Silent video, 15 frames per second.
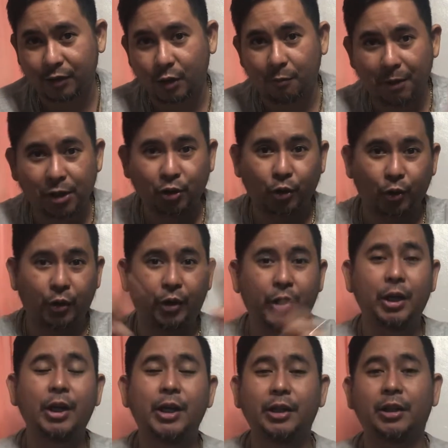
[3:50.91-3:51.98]
So make sure
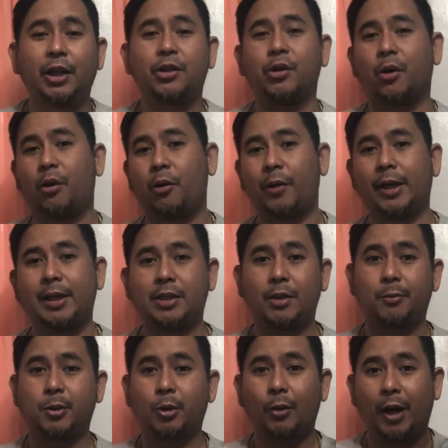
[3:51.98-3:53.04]
that you're already
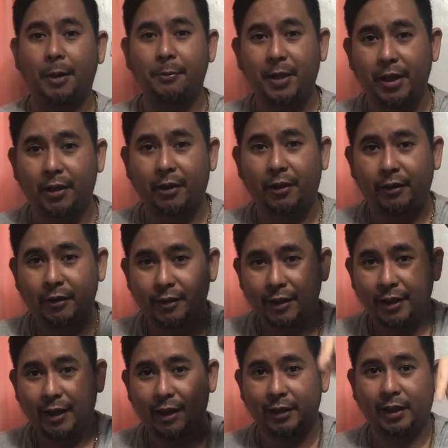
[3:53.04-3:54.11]
subscribed here
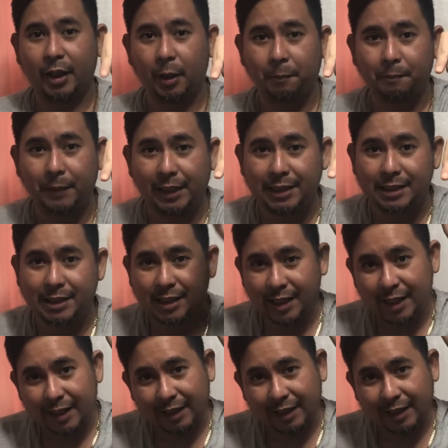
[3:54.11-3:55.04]
at HelpBees.